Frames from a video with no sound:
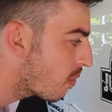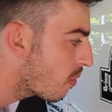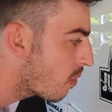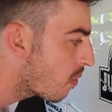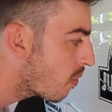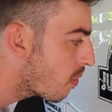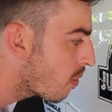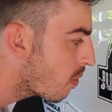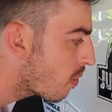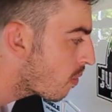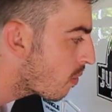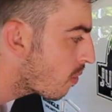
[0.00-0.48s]

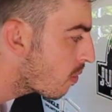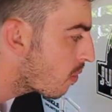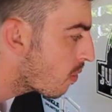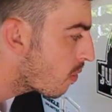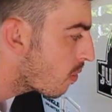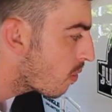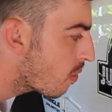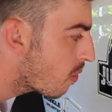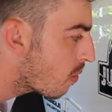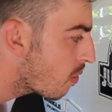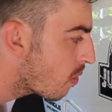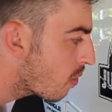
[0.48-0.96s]

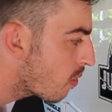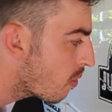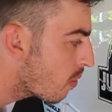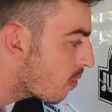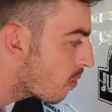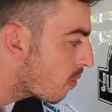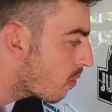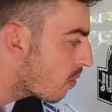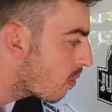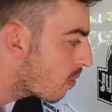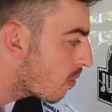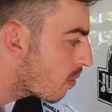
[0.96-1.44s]

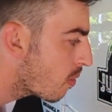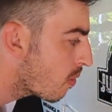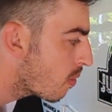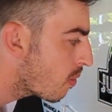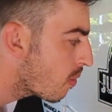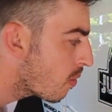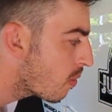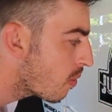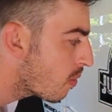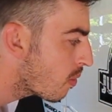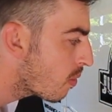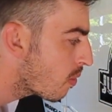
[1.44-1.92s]

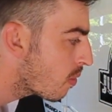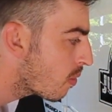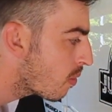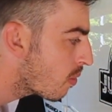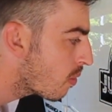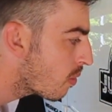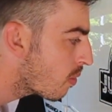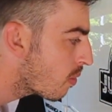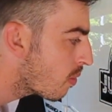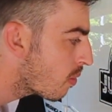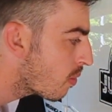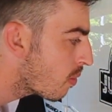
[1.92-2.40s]

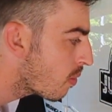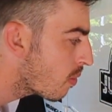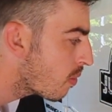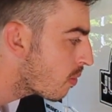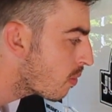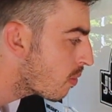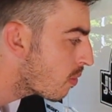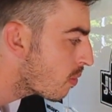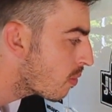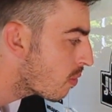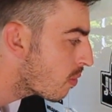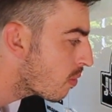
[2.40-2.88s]

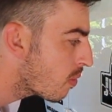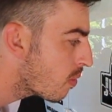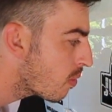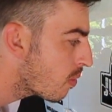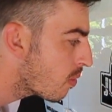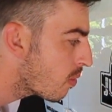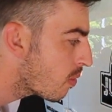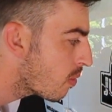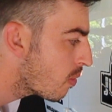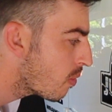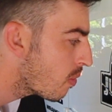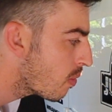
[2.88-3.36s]

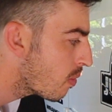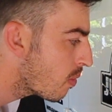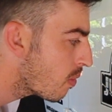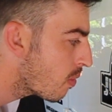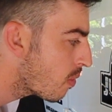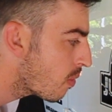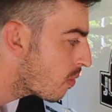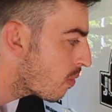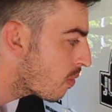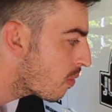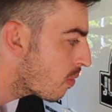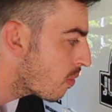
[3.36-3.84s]

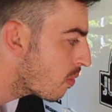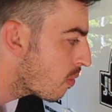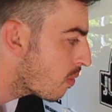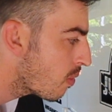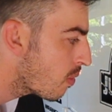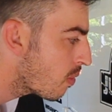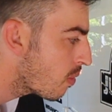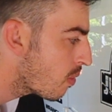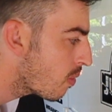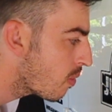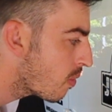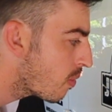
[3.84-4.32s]

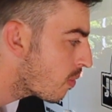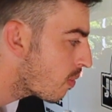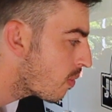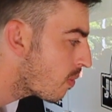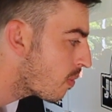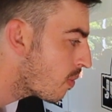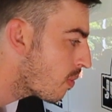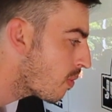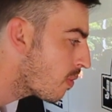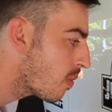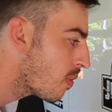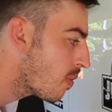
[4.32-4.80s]

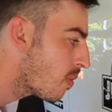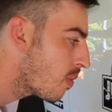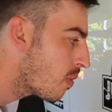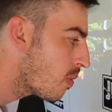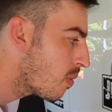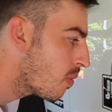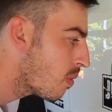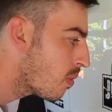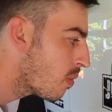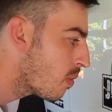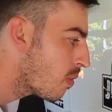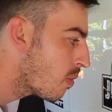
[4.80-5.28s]

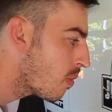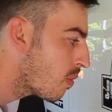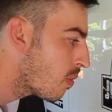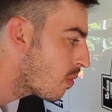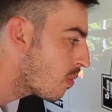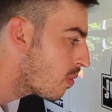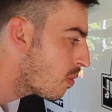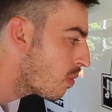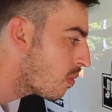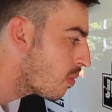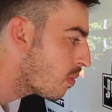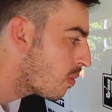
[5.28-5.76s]

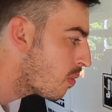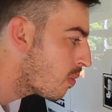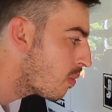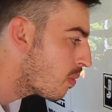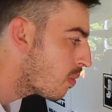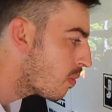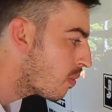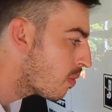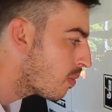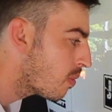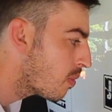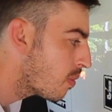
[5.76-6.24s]

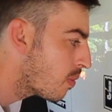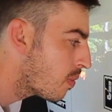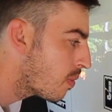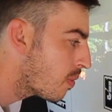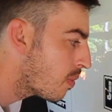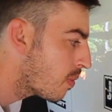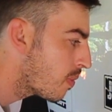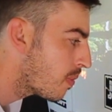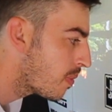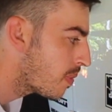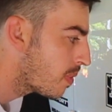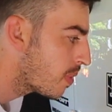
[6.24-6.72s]

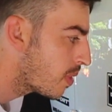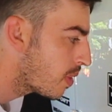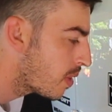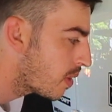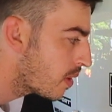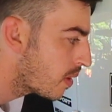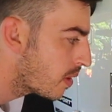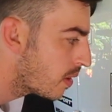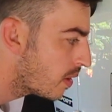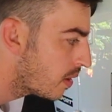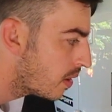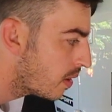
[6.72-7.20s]

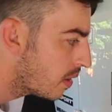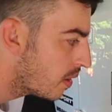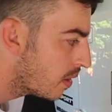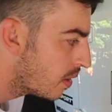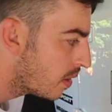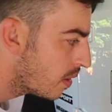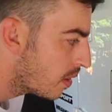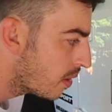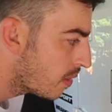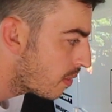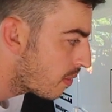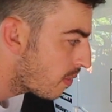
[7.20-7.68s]

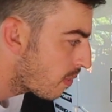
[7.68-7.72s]
(silence)